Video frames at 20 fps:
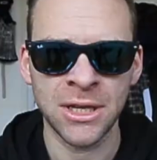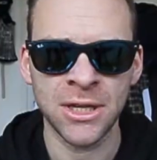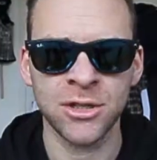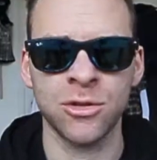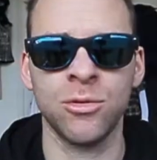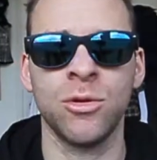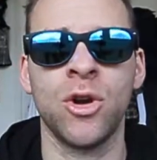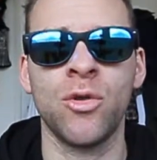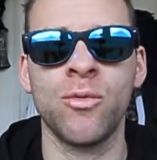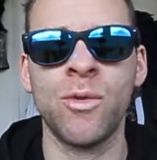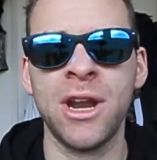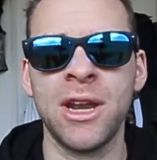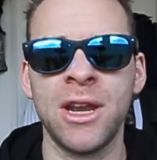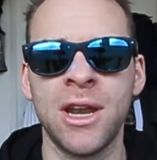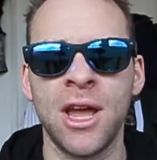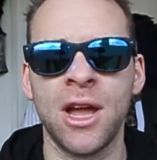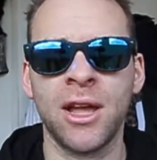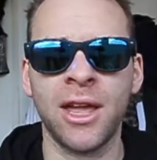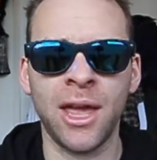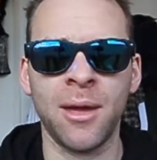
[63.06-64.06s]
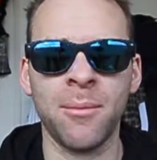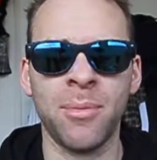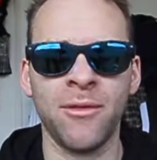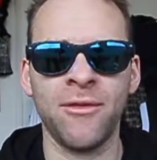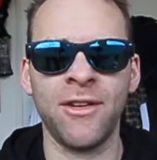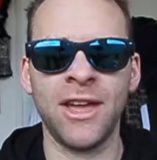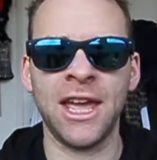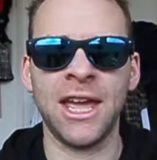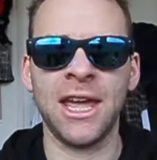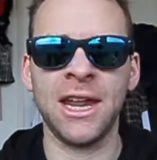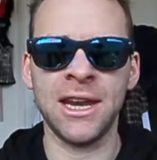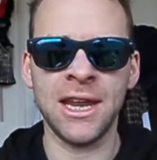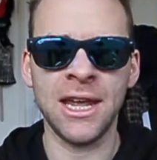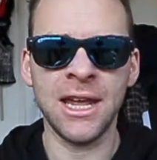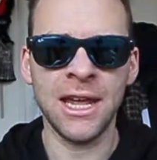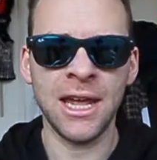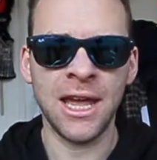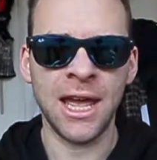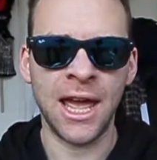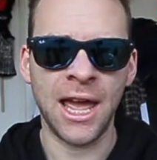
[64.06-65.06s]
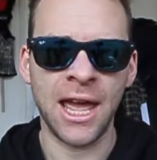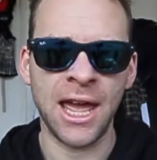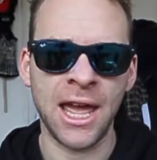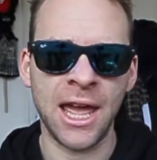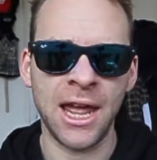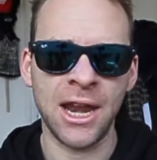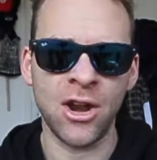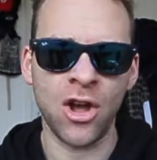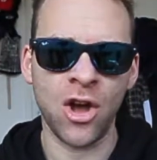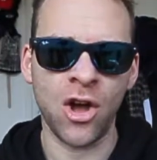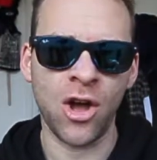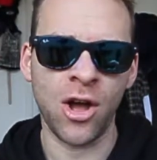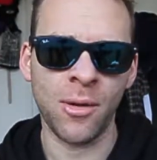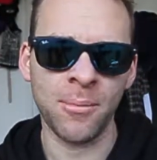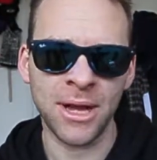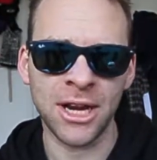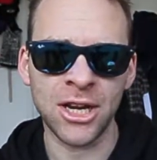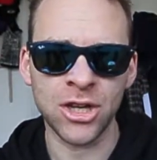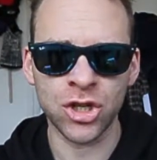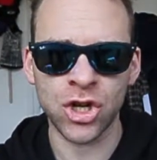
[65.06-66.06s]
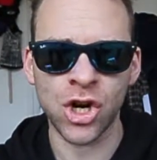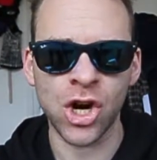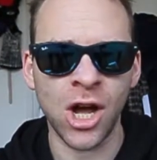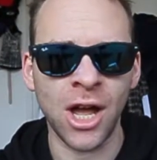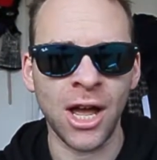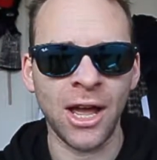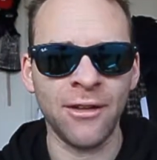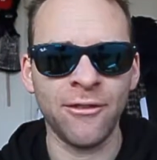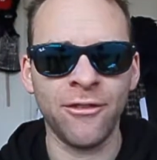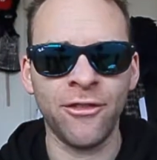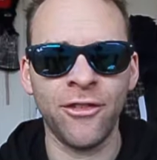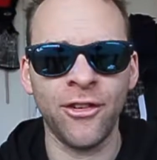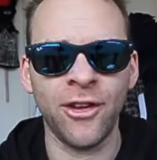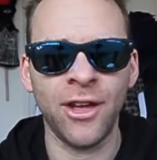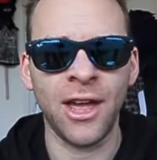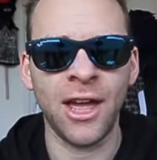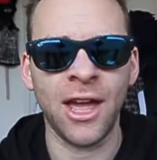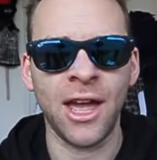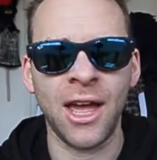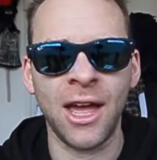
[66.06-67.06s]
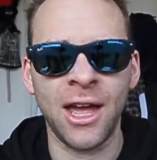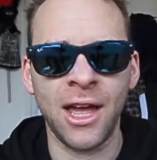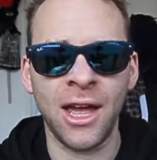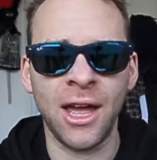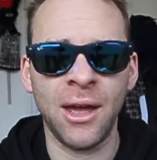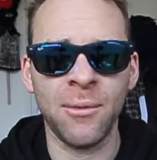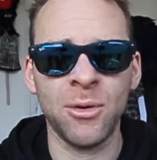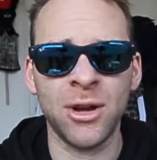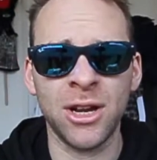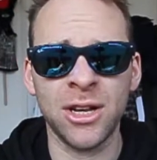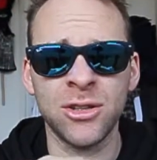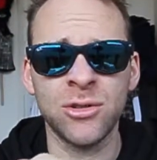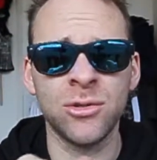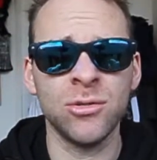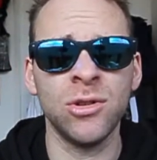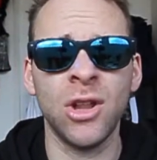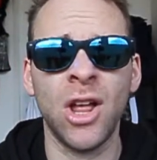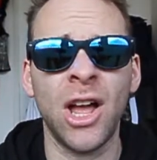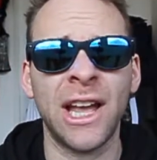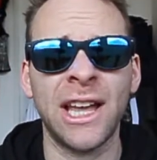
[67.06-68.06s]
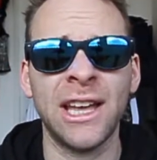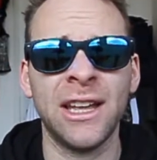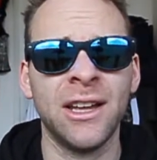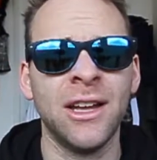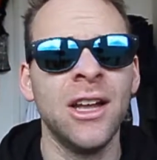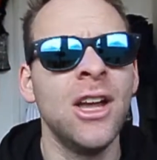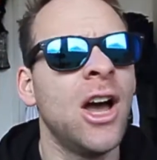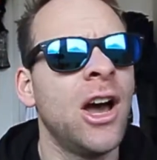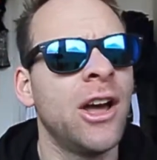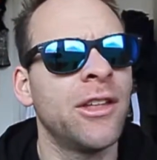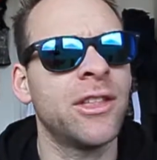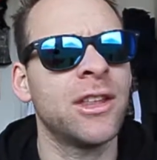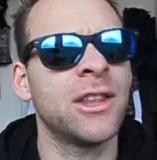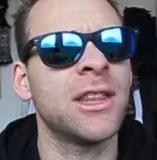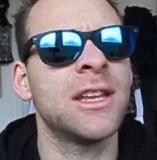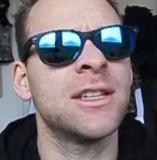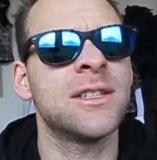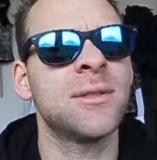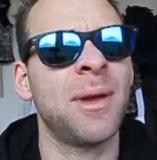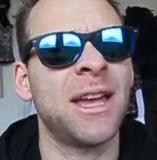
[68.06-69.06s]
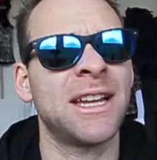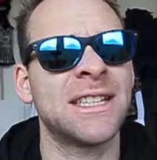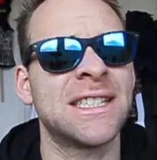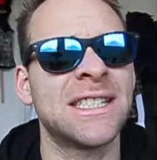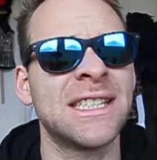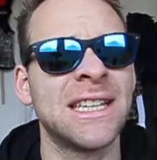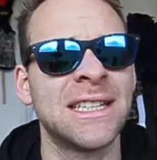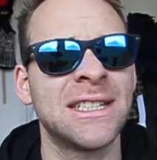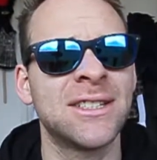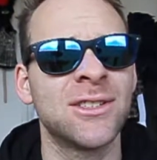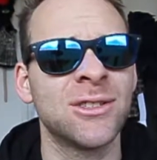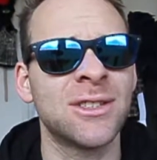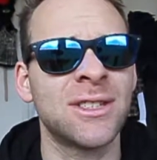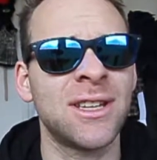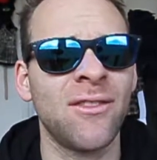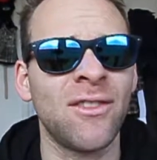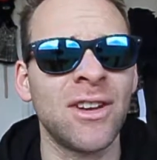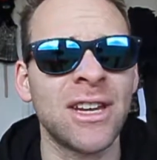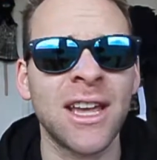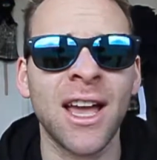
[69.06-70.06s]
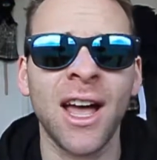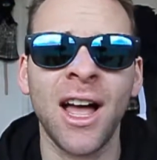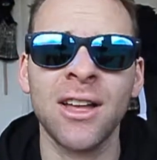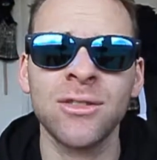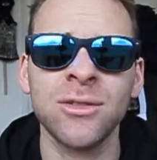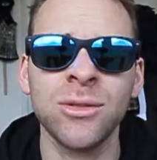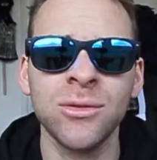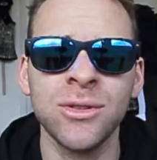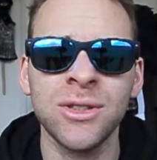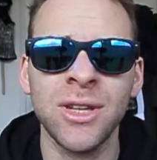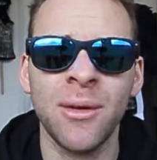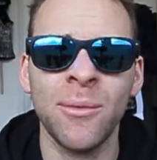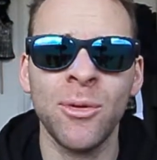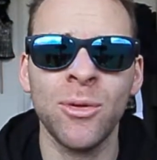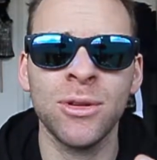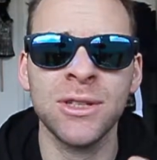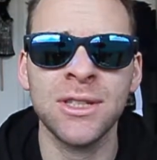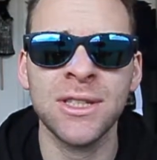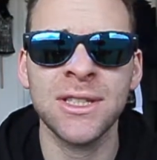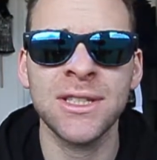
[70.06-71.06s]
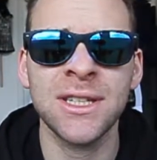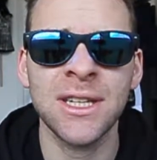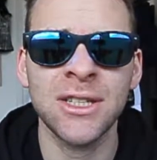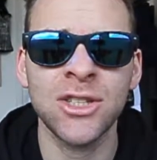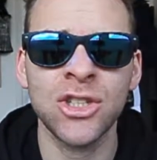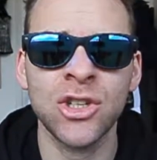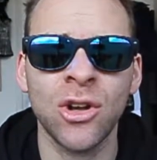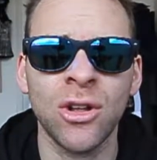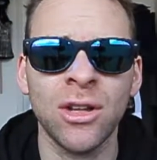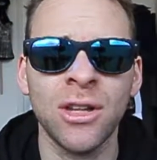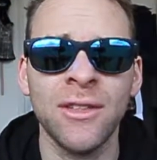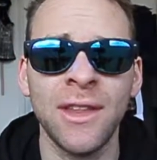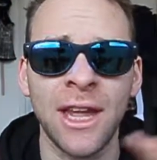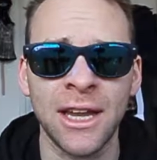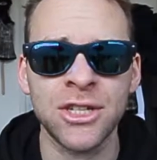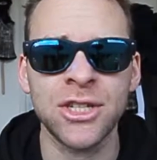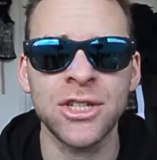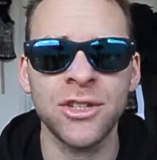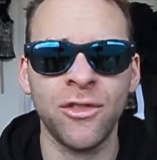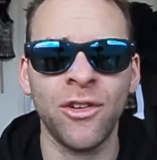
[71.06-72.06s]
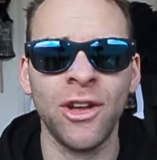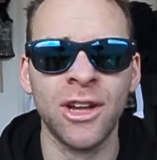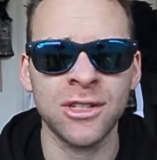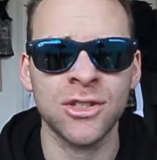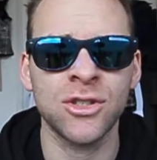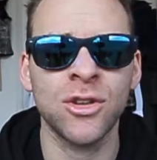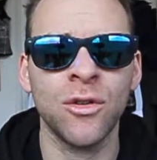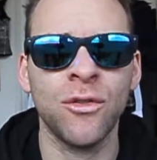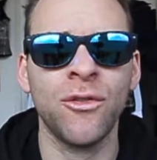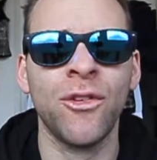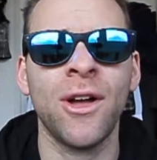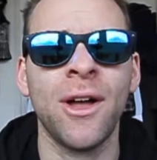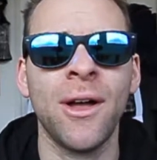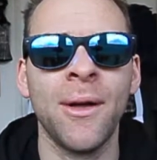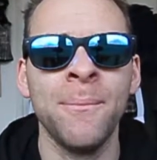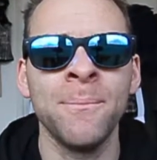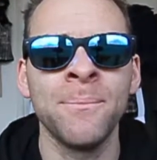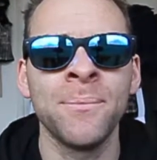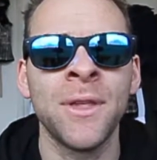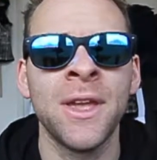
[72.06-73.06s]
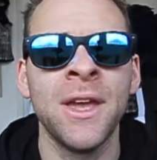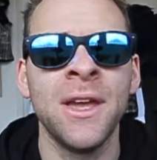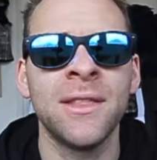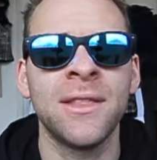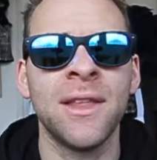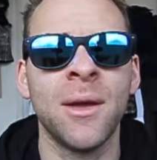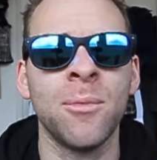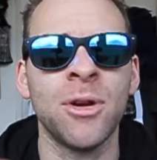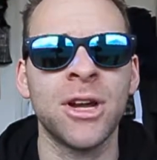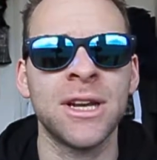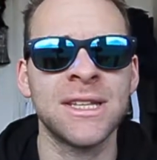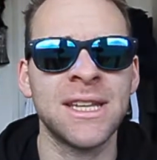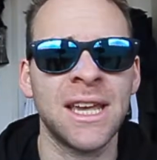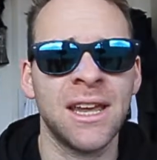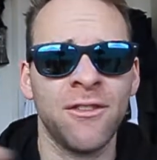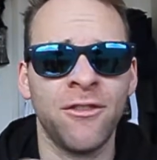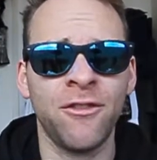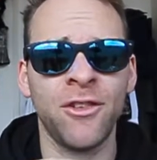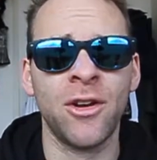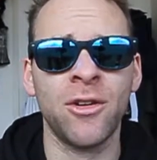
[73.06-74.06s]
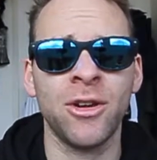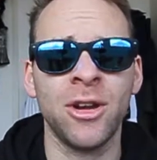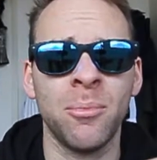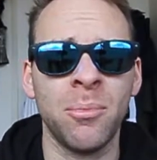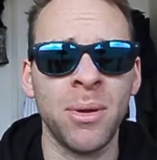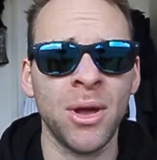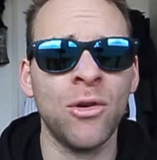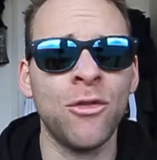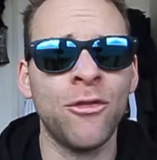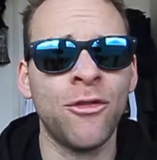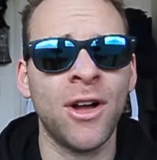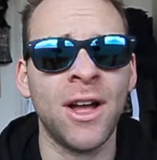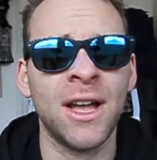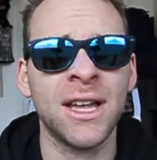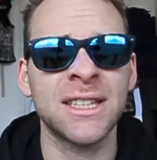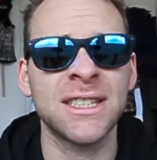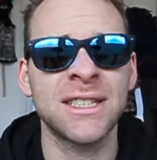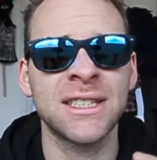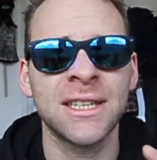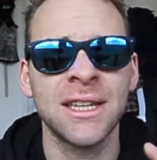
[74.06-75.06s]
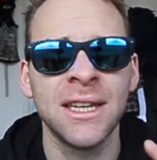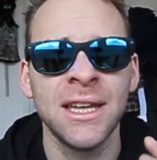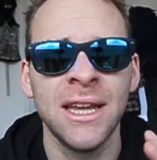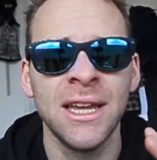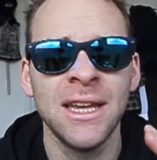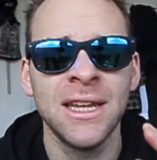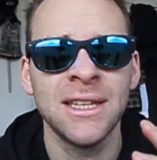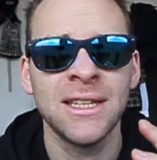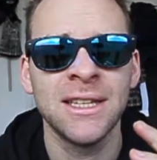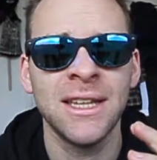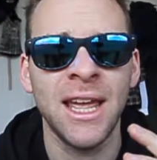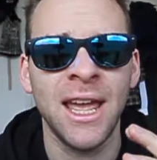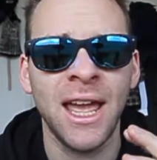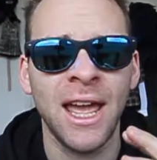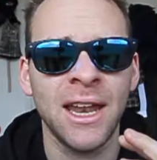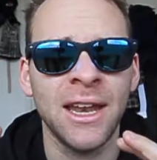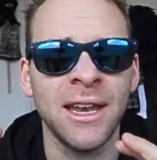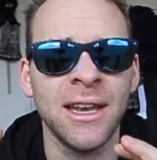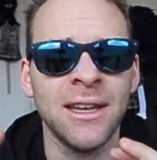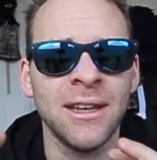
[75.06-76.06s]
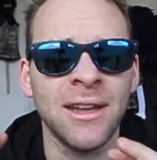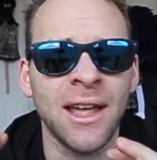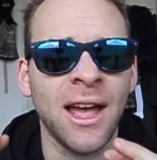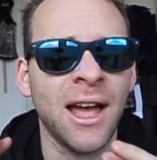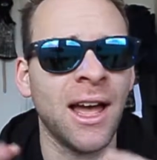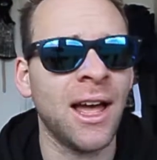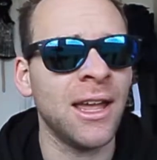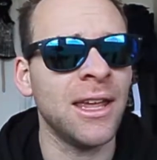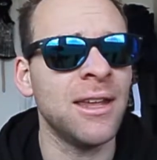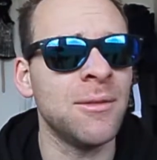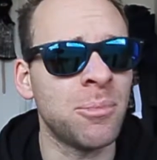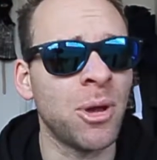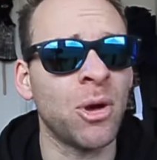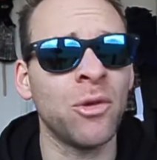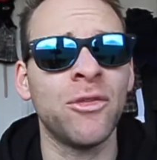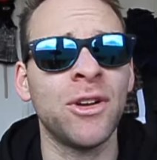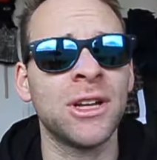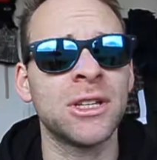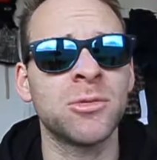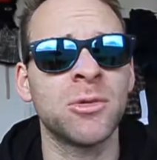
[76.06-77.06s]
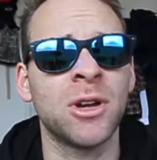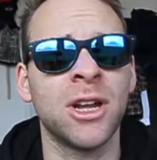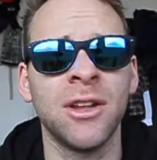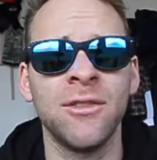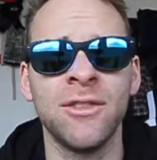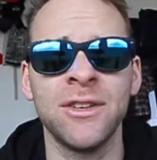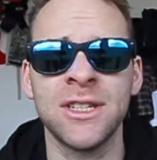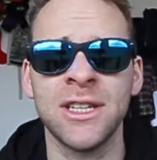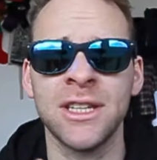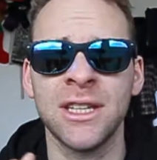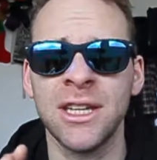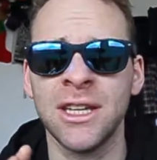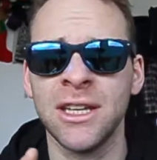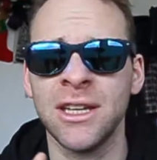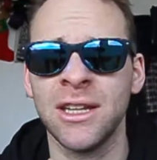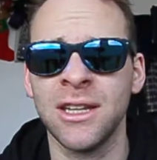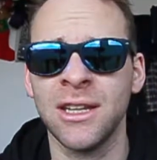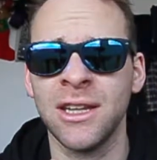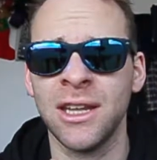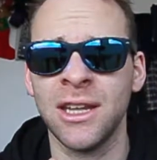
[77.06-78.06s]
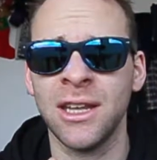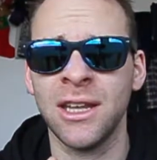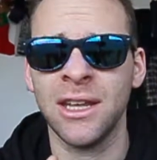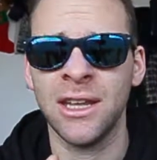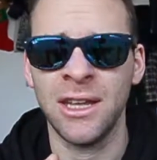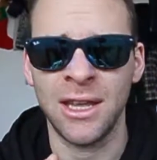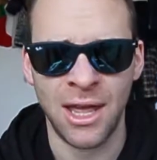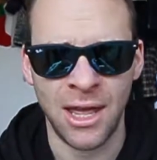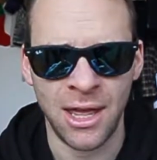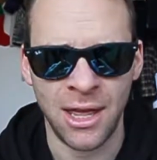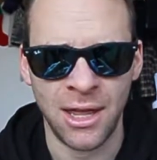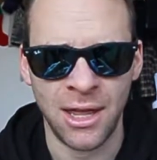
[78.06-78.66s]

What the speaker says: So we're going to rent a camper van and I'm going to drive and we're going to do like I think there's about 6 or 7 castles Emma wants to see in Scotland that she's found so far. Then we're going to take a ferry to Belfast, and in Belfast we're going to visit the